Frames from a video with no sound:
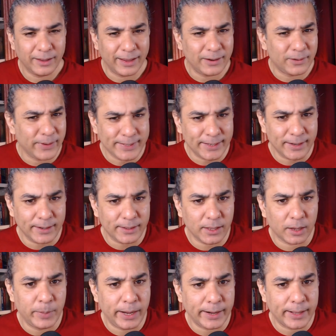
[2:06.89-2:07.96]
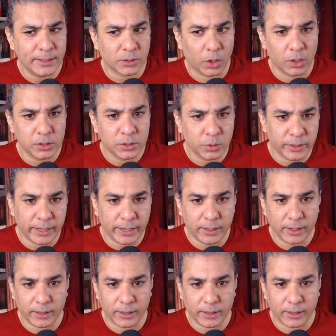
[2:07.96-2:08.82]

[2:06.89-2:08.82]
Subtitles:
And recently, the Americans also did